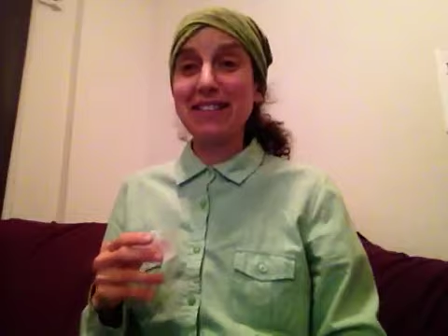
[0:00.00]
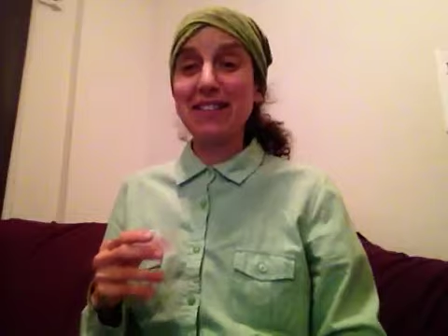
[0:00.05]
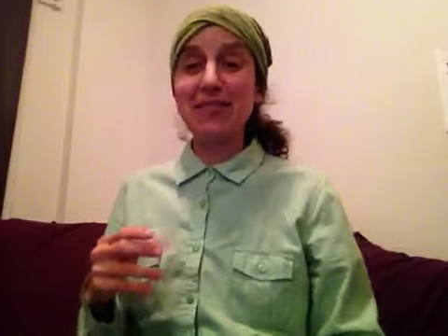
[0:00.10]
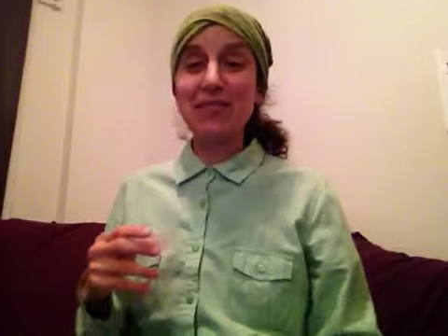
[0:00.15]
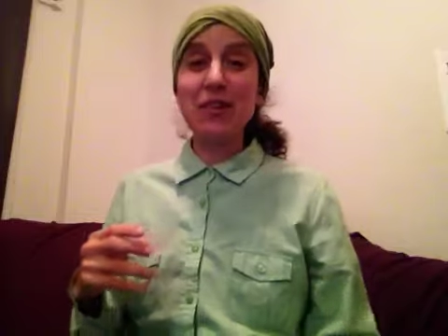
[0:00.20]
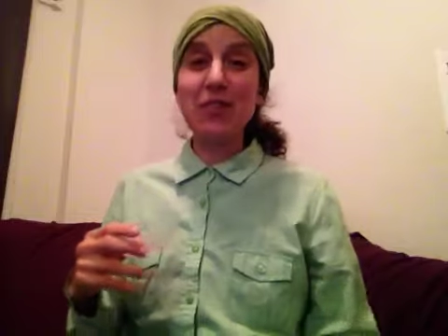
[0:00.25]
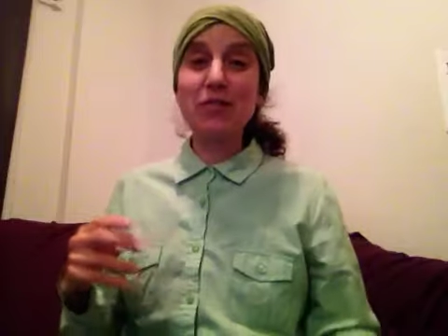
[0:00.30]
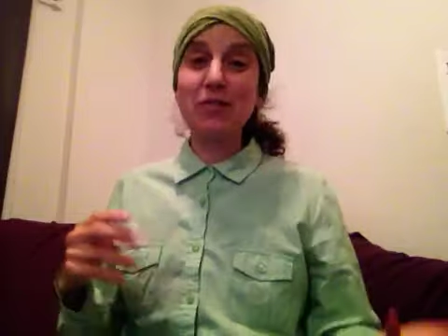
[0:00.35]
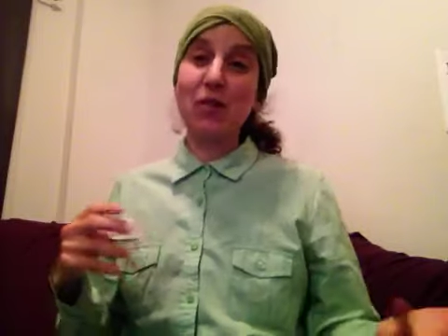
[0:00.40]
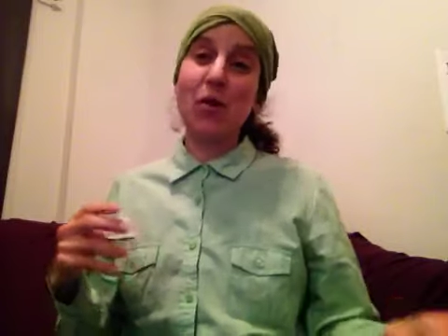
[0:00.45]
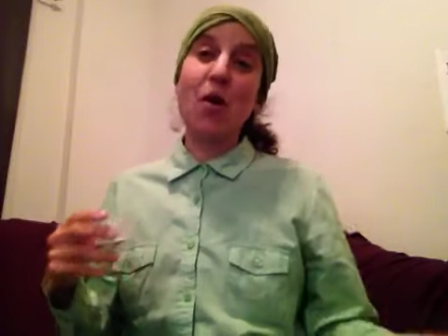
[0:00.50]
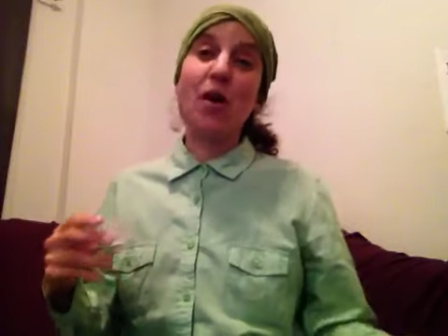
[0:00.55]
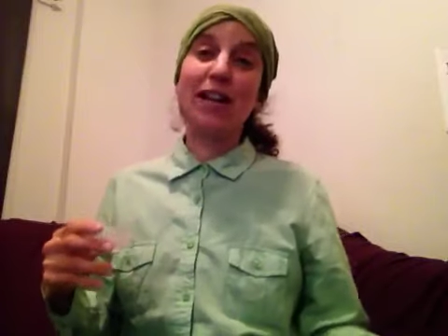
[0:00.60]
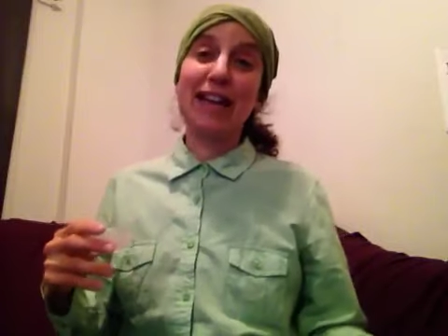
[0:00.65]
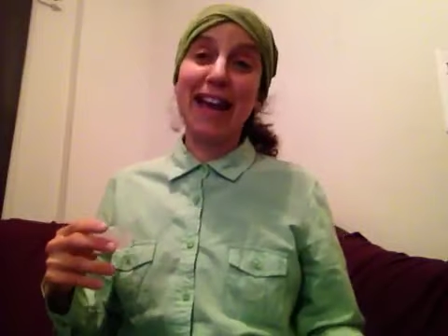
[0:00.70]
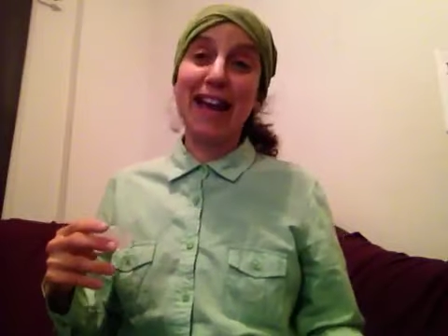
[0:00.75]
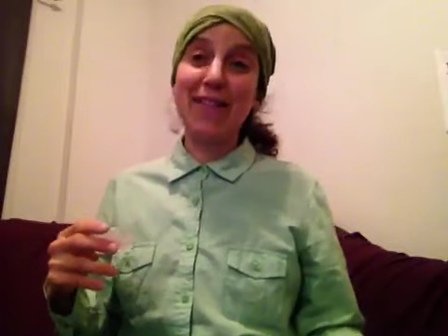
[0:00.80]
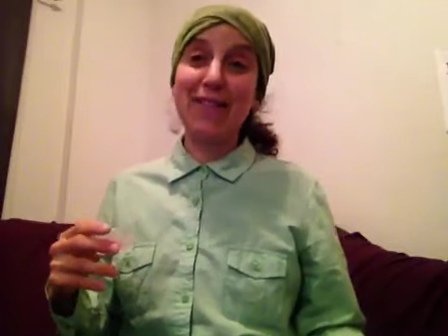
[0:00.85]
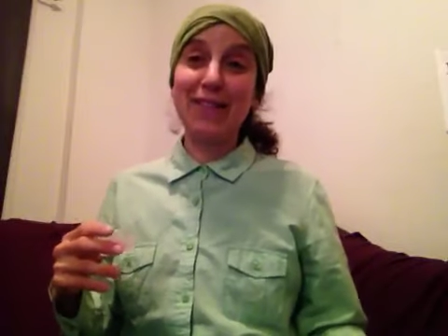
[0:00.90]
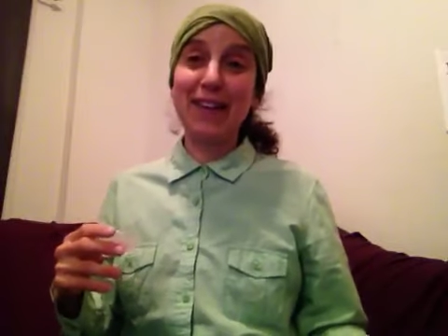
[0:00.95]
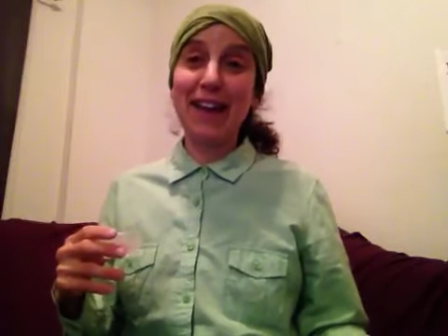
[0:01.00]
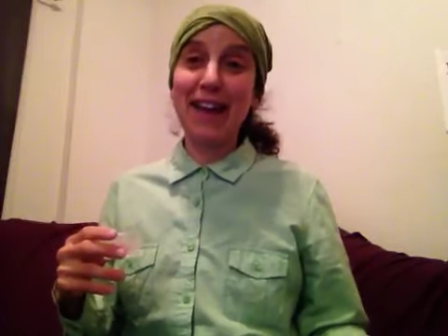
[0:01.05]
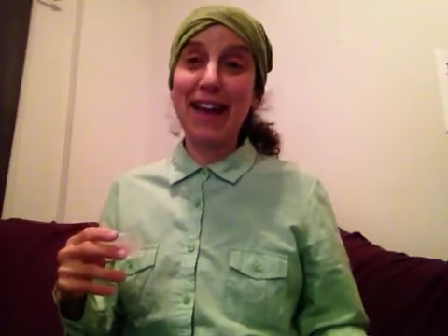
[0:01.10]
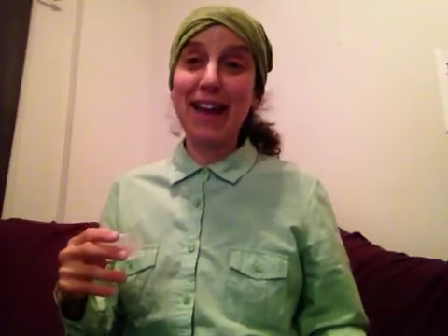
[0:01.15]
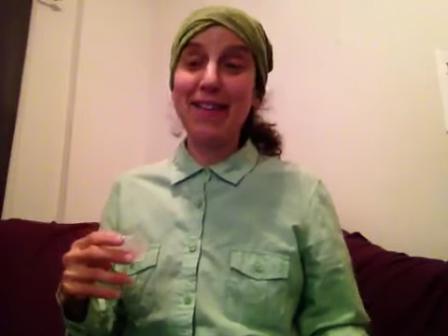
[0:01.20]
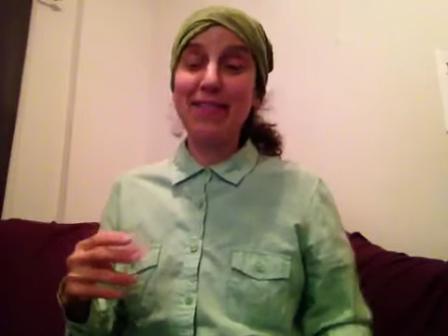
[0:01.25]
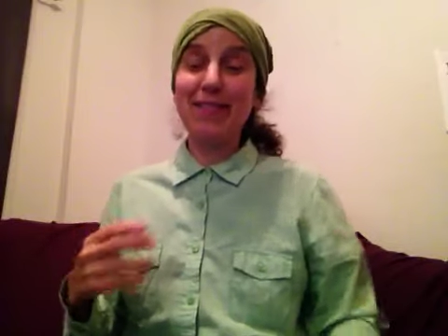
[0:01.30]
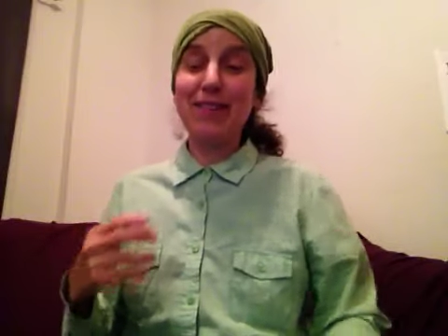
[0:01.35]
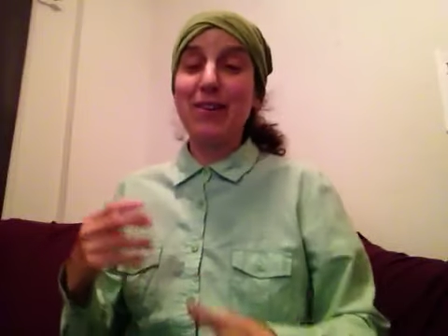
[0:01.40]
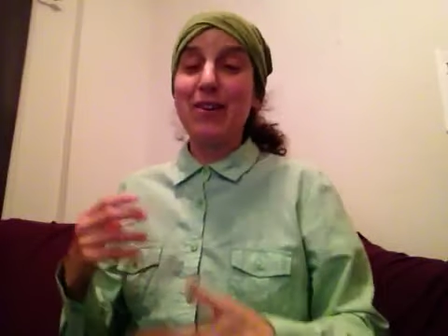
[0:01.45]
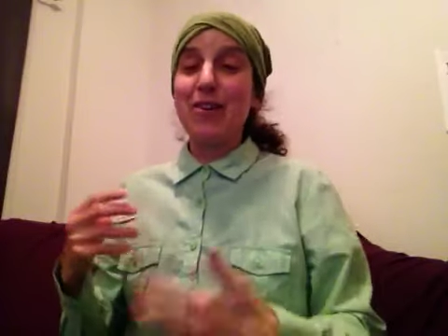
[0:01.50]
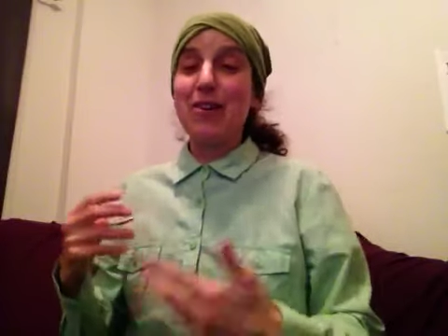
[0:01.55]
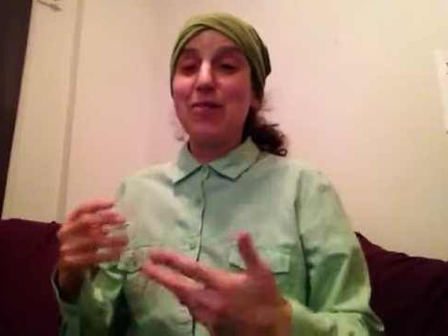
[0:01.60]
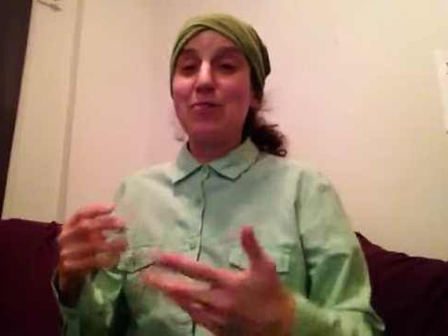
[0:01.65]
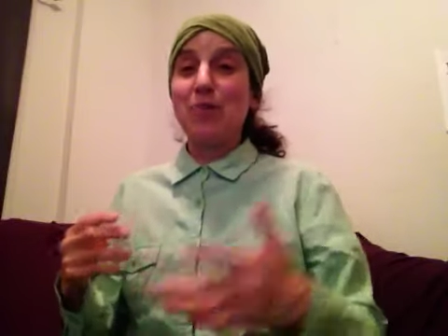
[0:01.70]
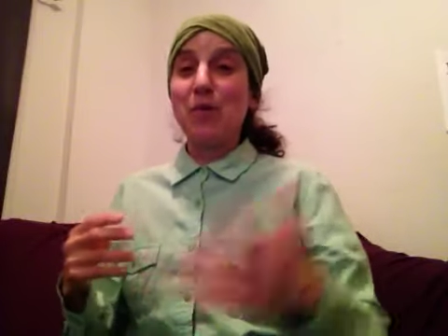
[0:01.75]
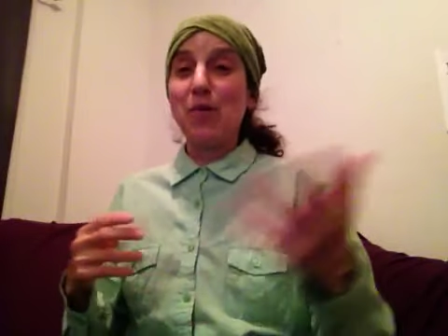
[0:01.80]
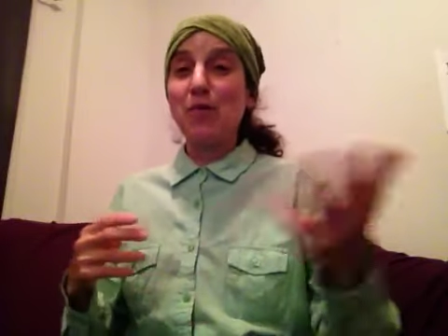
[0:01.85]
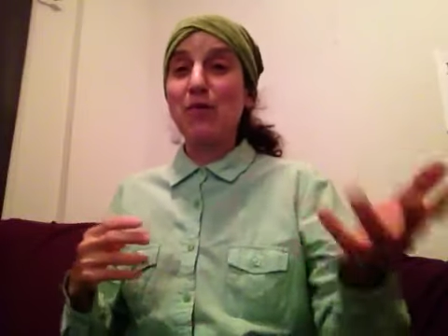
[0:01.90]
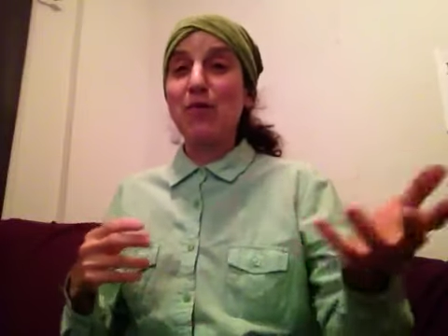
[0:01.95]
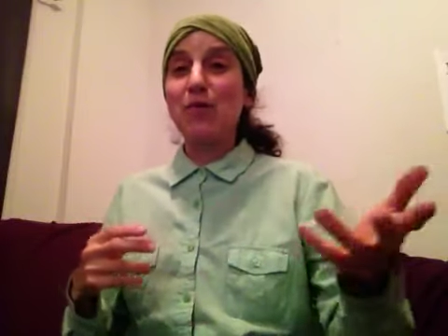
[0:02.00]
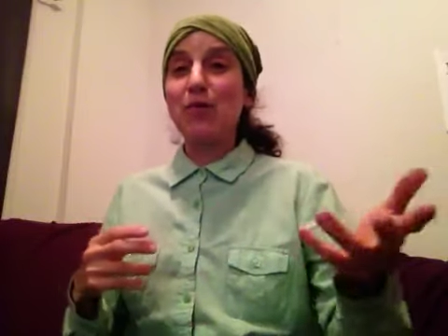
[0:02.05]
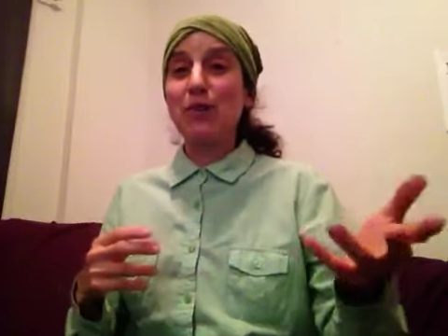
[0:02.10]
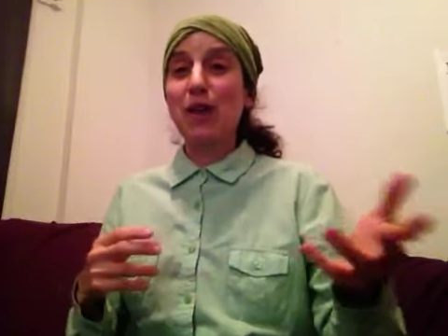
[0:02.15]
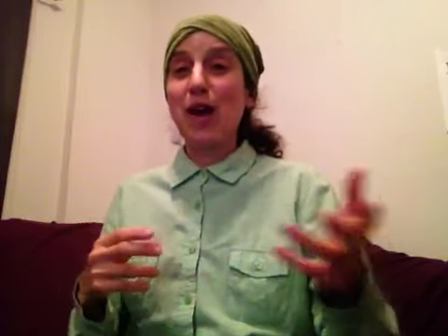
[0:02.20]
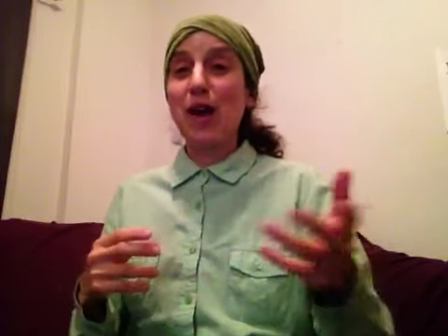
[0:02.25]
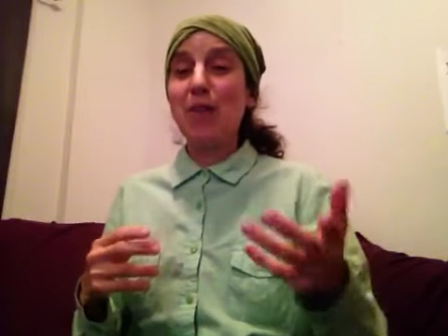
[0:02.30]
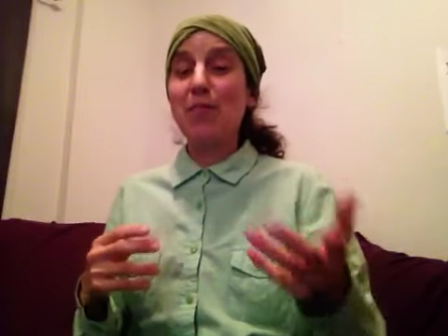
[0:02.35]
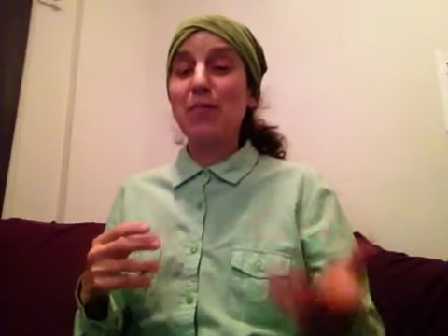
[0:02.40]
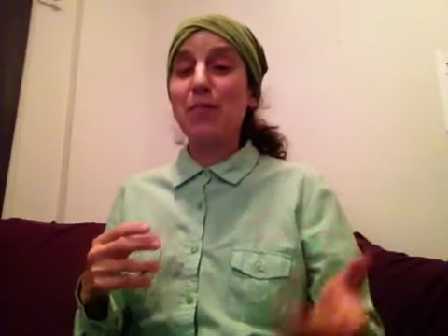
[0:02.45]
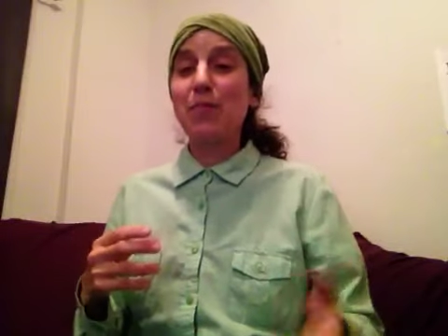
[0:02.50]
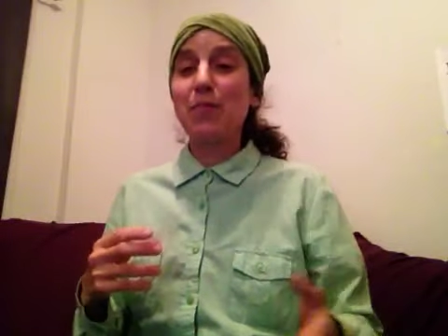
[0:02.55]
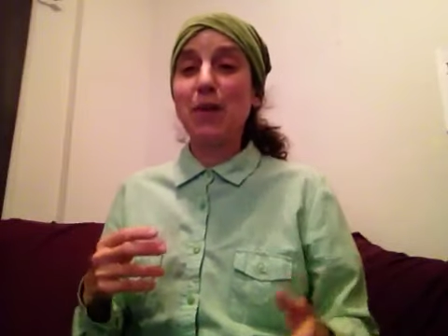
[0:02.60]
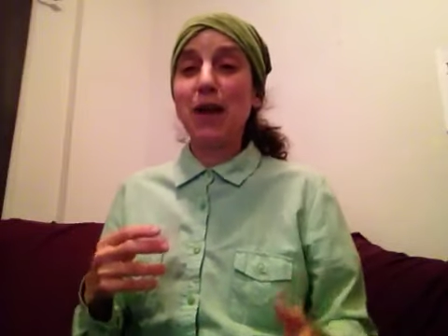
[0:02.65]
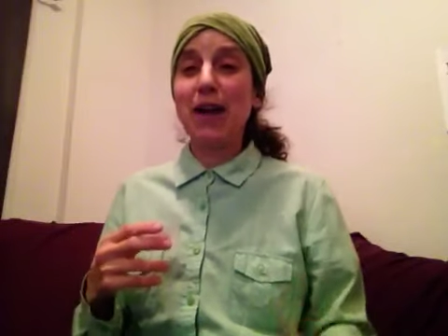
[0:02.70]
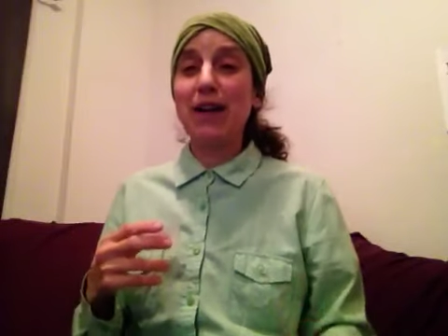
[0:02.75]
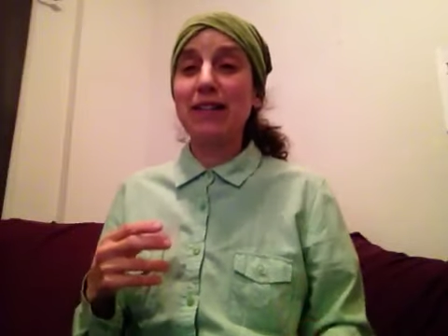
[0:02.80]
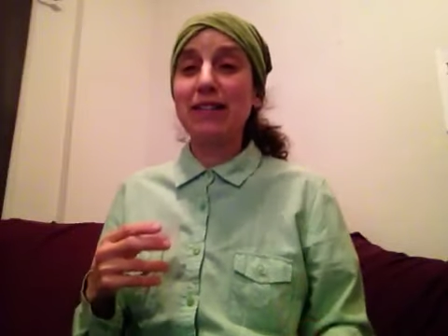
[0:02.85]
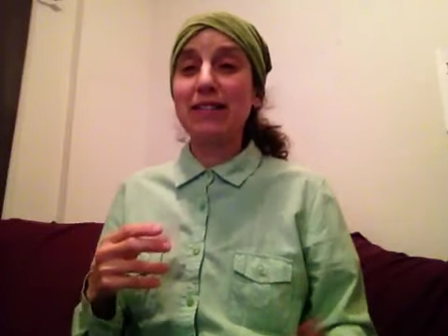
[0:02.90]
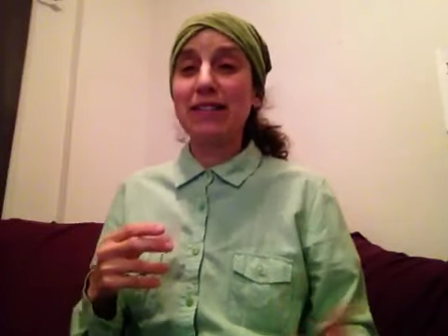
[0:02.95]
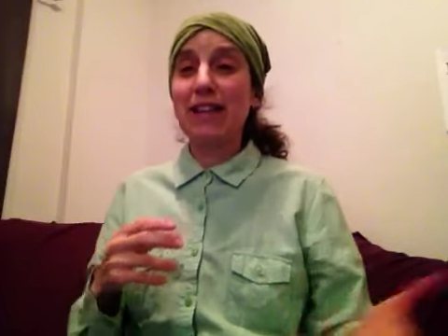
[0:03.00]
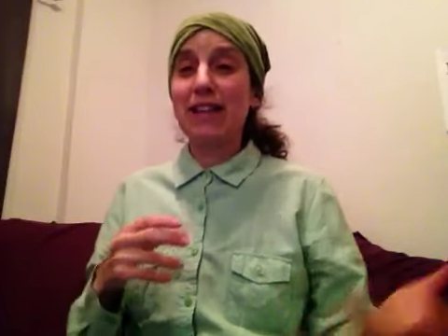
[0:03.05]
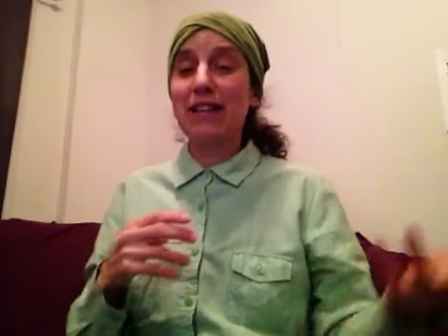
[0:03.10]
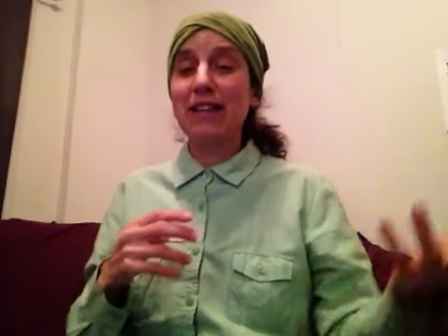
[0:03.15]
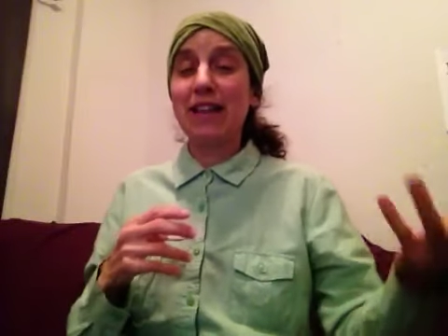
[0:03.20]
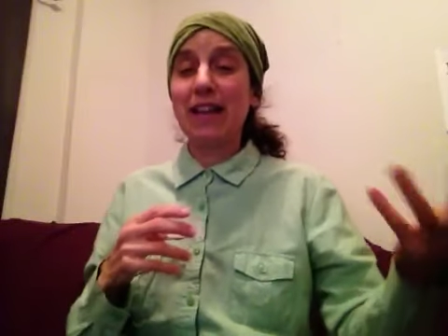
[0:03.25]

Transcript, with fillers: Even though it's called half and half, most of the time the products that